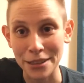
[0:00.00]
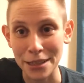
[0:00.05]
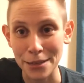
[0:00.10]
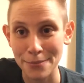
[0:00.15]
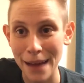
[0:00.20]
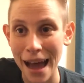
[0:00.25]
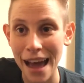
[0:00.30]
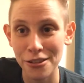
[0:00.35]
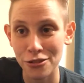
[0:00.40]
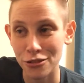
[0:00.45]
did
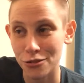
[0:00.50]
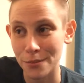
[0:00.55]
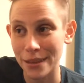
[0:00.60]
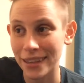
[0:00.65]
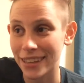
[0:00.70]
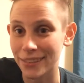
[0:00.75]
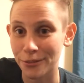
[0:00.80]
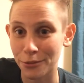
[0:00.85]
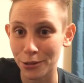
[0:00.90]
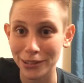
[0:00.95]
maths with me
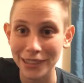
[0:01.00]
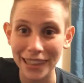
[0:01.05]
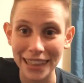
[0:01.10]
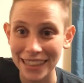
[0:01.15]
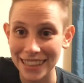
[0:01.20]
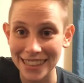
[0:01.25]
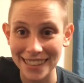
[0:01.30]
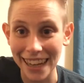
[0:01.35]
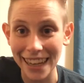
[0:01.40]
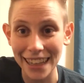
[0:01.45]
and were like
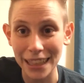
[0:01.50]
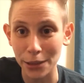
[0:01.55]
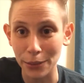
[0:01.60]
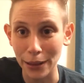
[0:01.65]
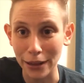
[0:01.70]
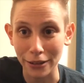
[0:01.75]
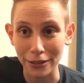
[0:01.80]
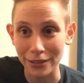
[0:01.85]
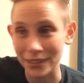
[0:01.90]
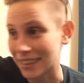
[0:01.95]
excited
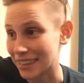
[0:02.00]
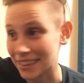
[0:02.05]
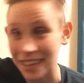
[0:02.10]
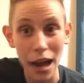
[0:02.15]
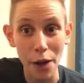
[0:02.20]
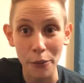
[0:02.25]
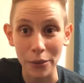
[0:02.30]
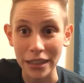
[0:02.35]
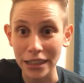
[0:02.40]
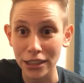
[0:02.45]
about it. And we're like,
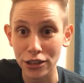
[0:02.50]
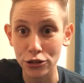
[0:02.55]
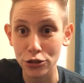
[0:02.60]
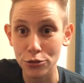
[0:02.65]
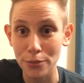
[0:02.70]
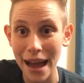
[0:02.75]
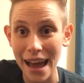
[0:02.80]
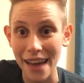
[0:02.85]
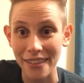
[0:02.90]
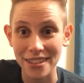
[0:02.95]
yeah, we need to do
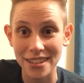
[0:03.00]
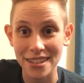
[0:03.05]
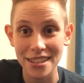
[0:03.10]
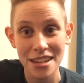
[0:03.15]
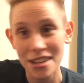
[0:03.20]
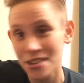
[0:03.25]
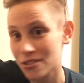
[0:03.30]
maths.